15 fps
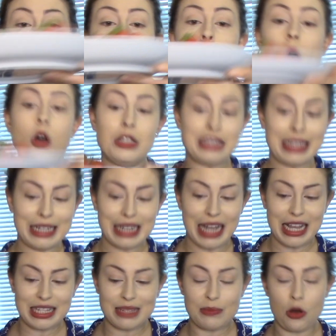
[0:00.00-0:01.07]
Was gonna
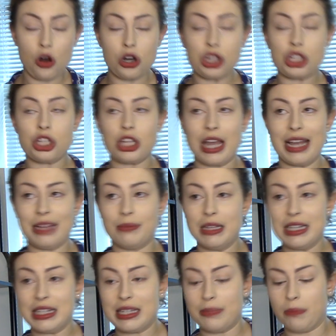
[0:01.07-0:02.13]
get some orange
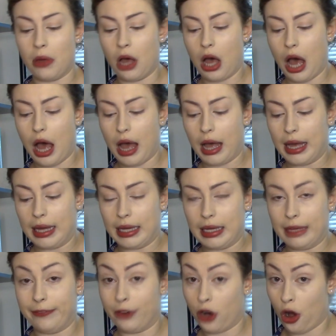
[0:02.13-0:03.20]
segments, but
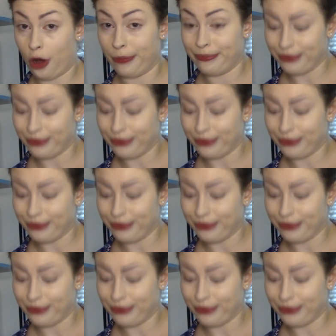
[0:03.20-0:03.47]
I forgot.